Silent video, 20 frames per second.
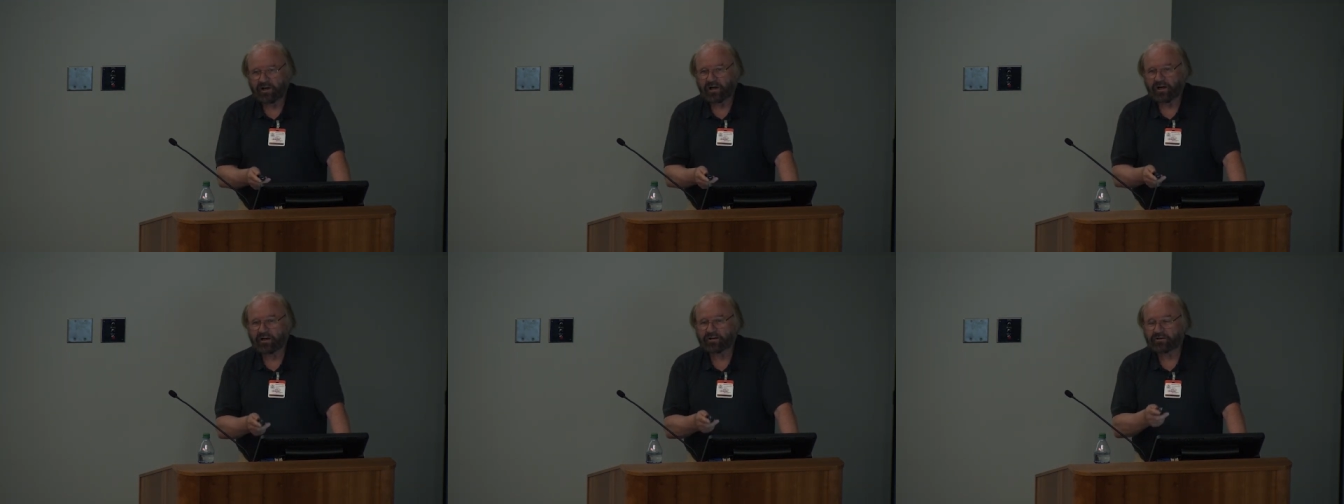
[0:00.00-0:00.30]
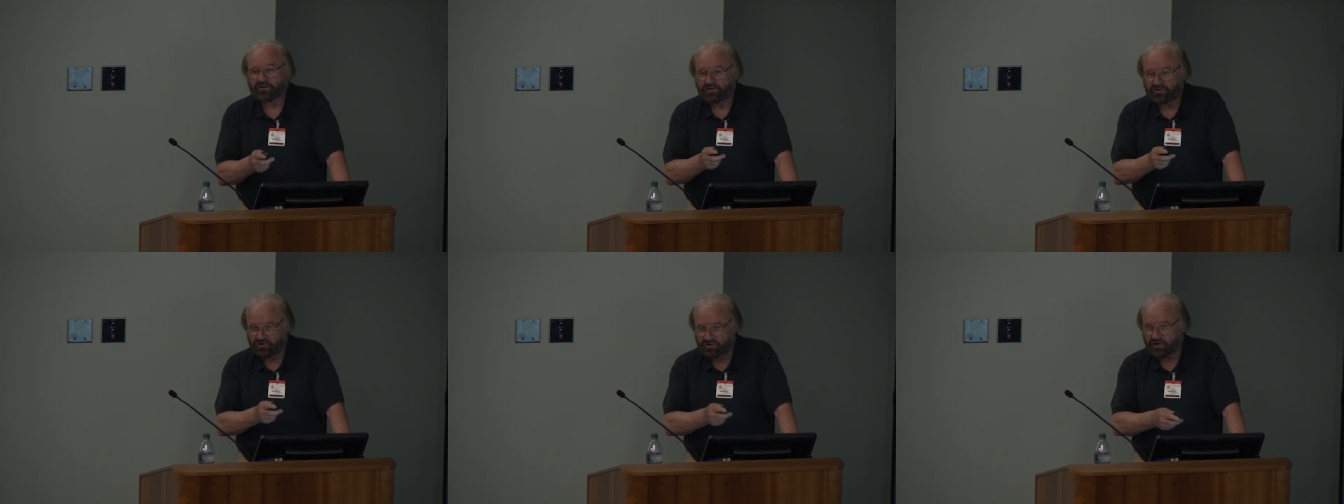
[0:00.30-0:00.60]

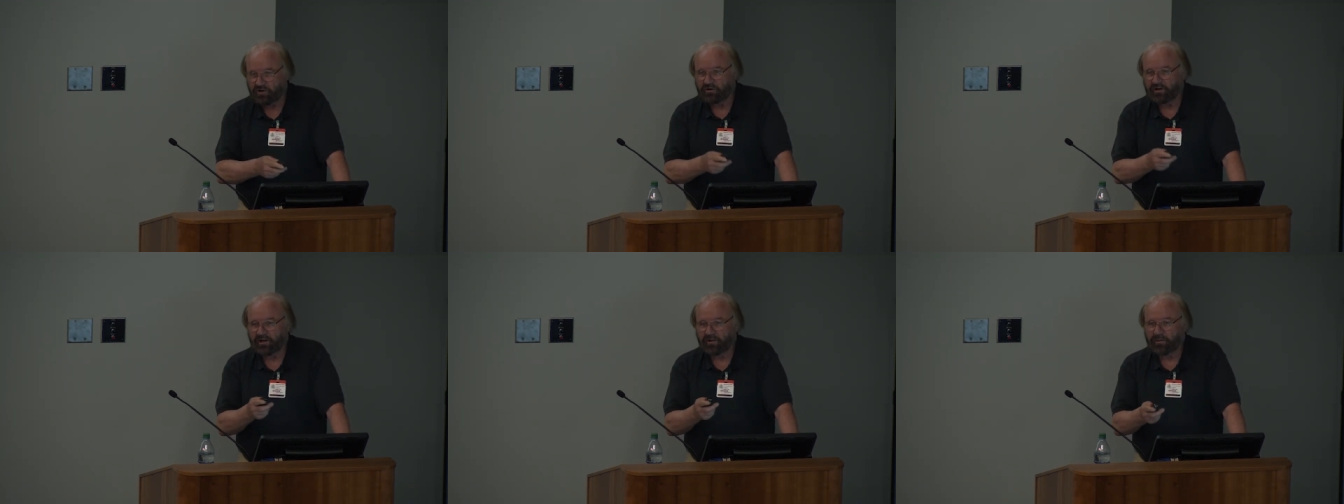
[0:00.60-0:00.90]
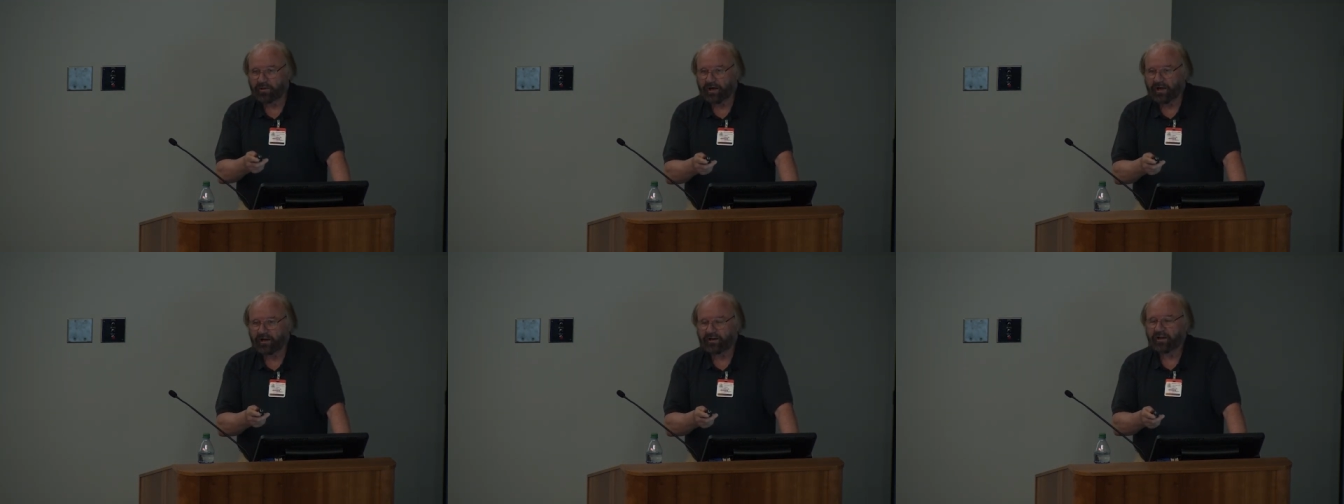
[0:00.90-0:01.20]
and
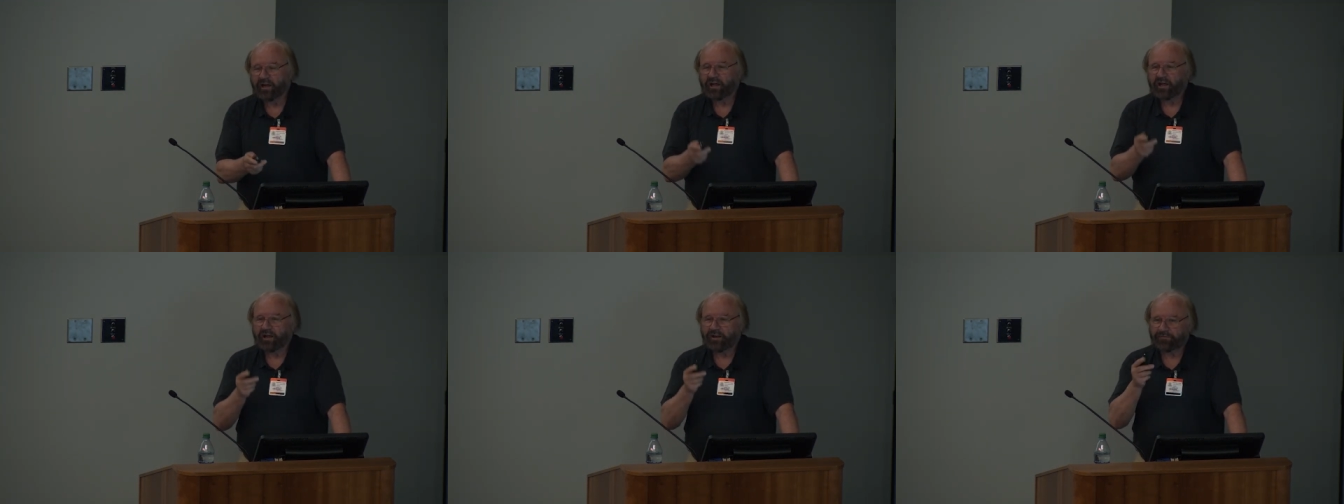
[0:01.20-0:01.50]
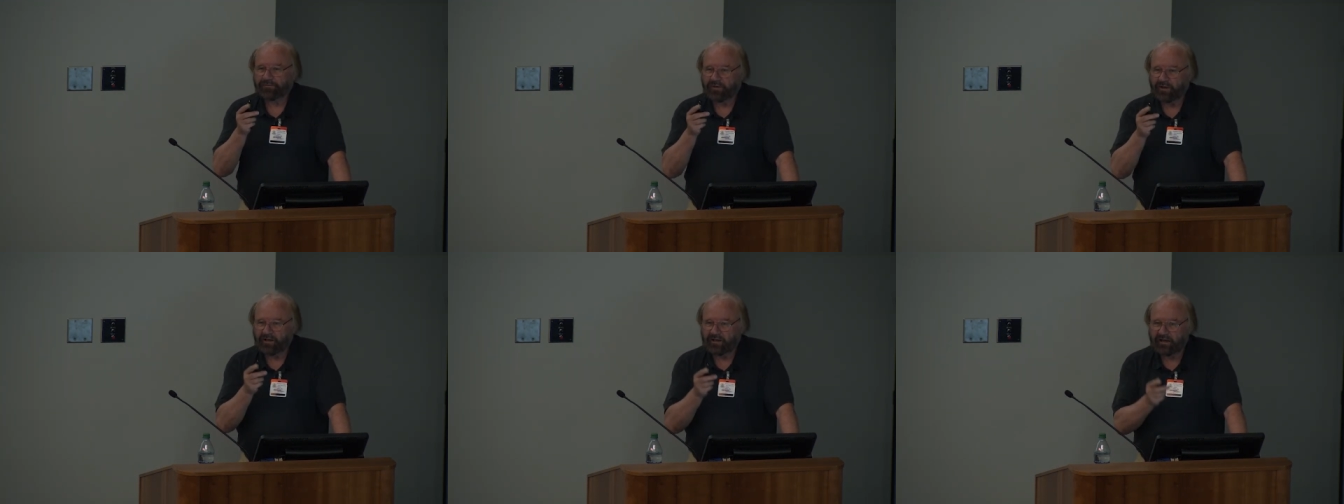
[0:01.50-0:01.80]
showing that
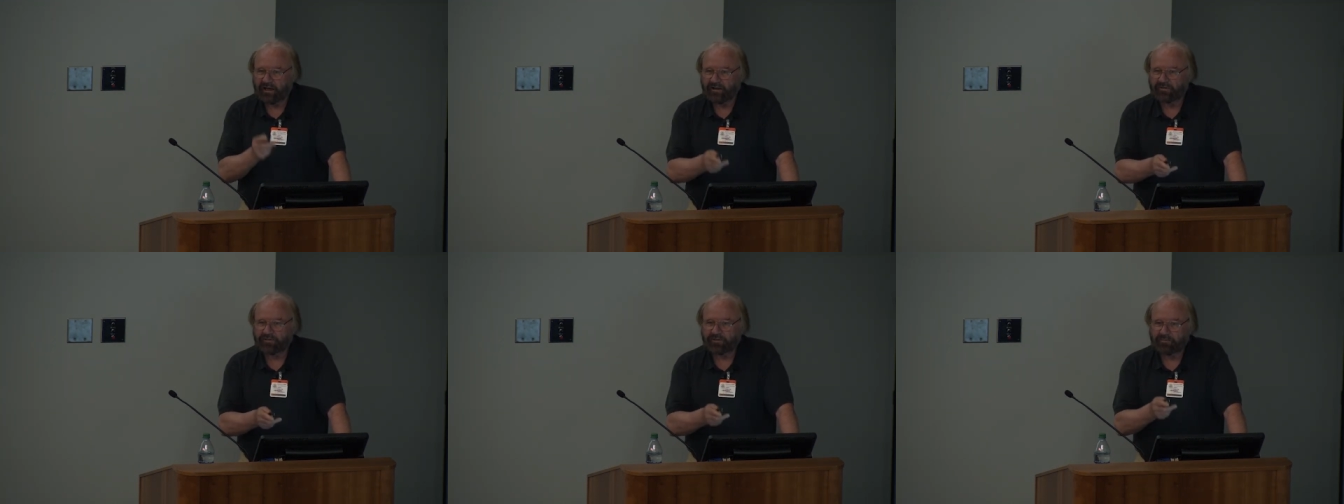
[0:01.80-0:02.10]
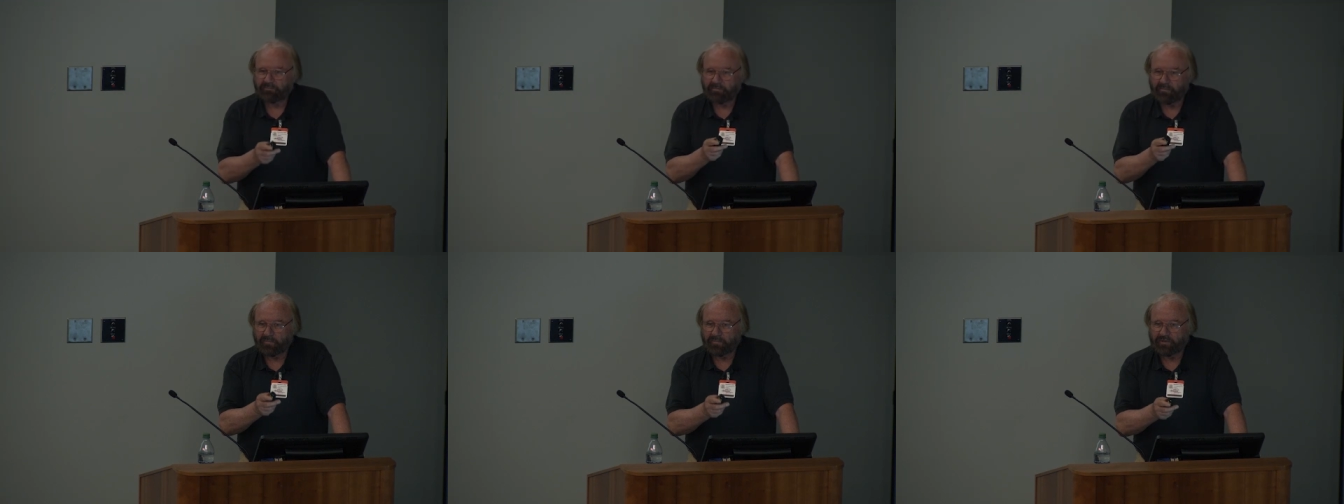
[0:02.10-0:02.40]
if they get
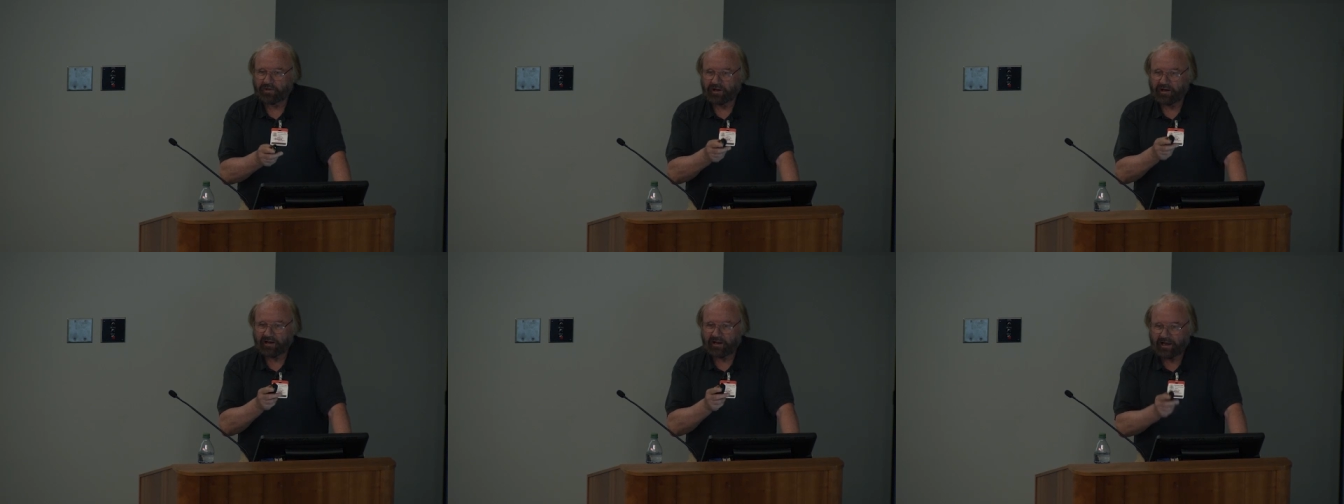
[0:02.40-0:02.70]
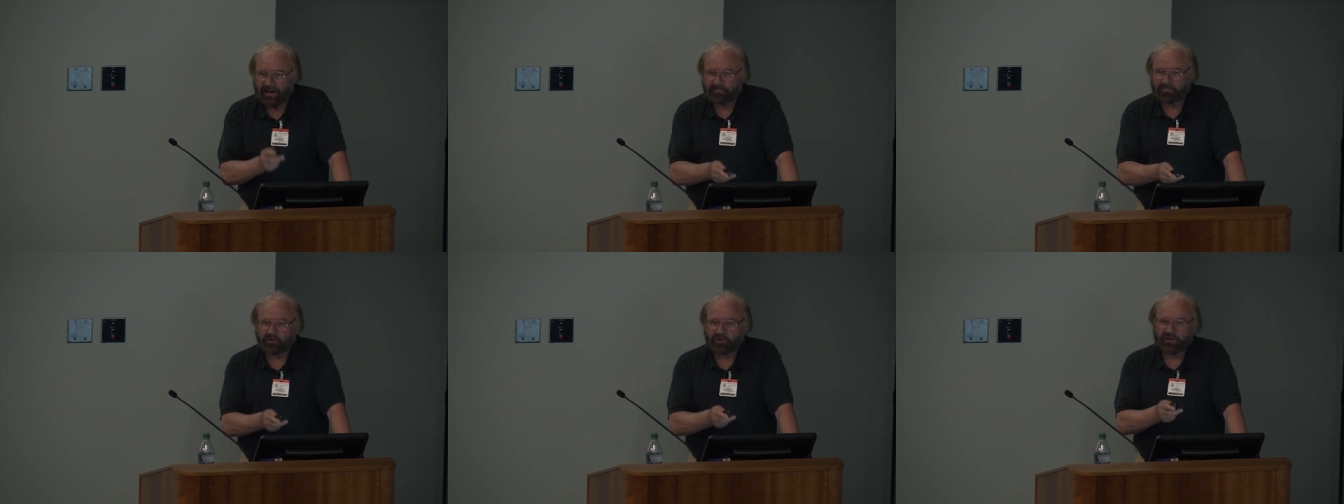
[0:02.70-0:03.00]
the, the,
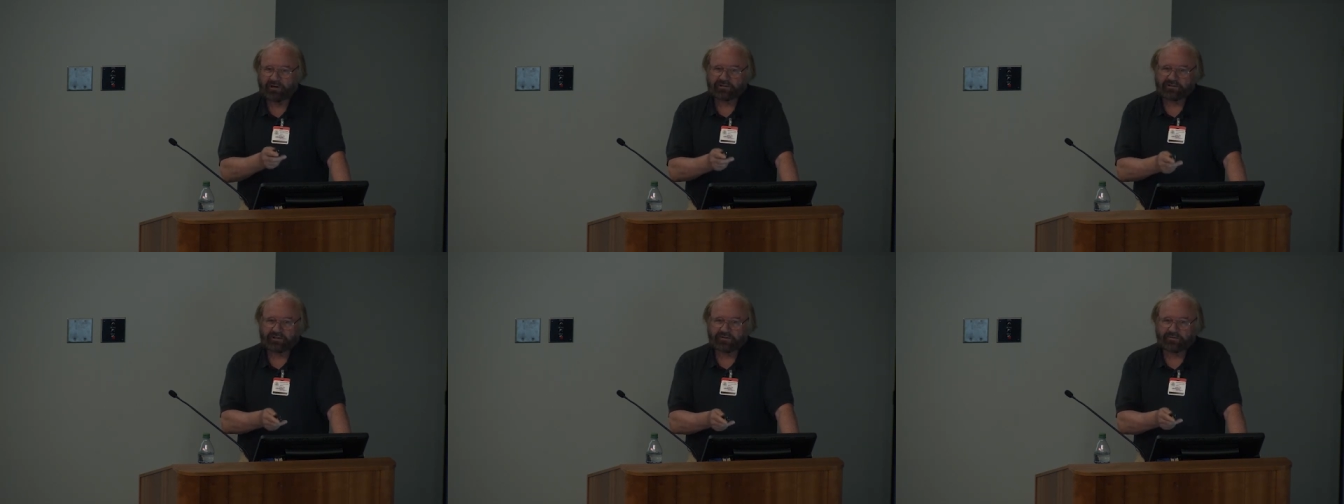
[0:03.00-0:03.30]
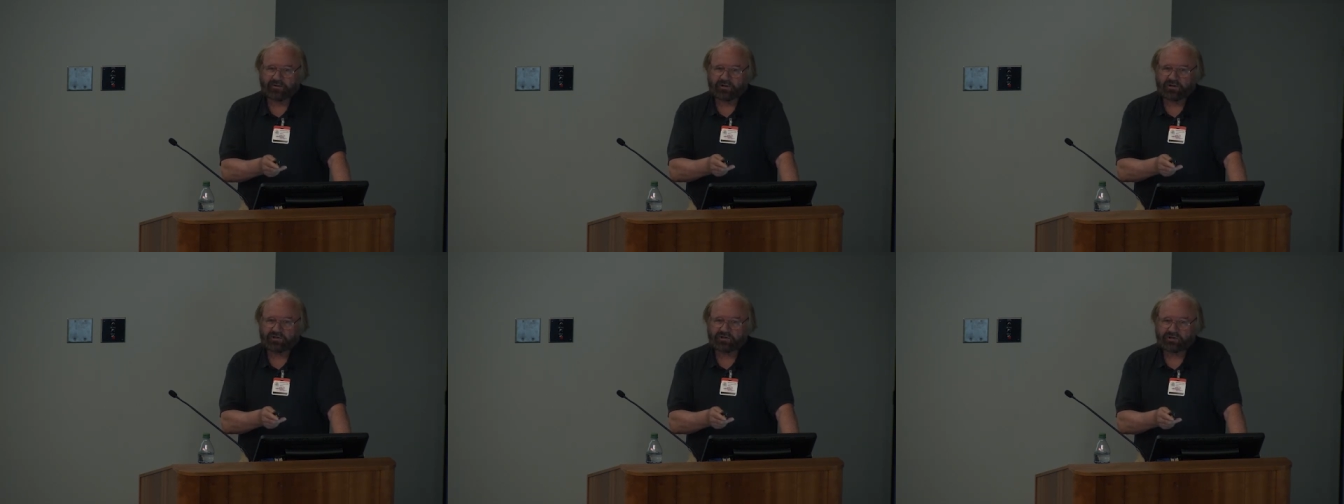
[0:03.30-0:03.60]
elaborated
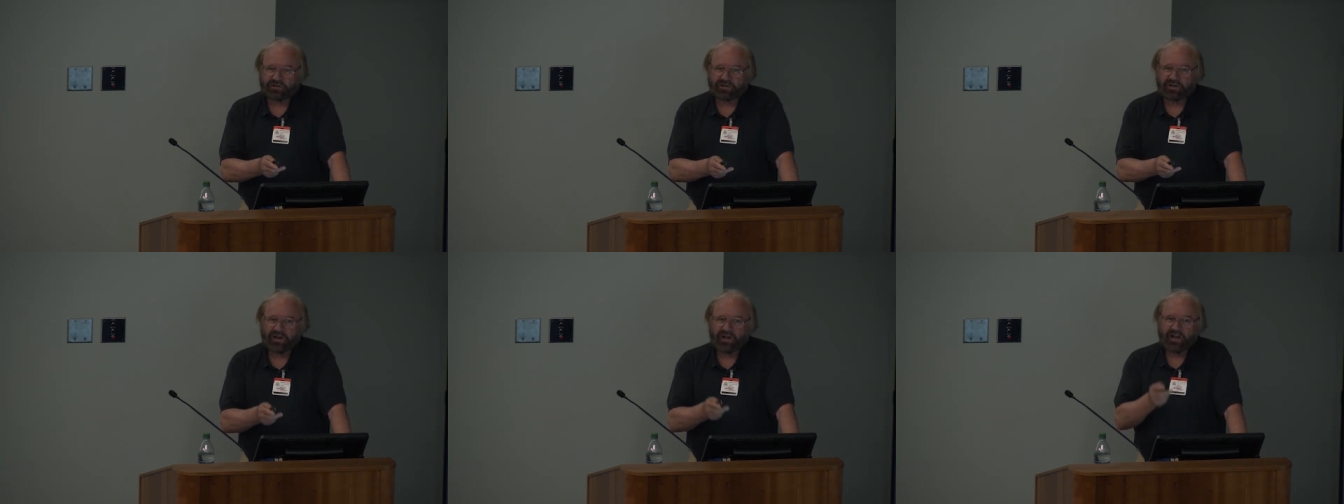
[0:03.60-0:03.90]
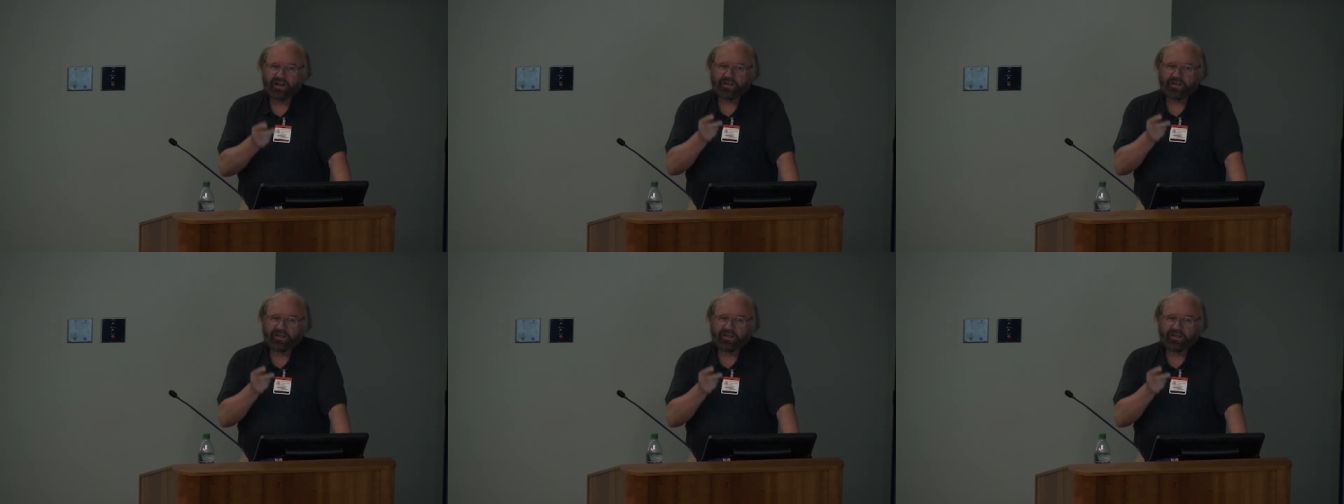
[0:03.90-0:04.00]
version,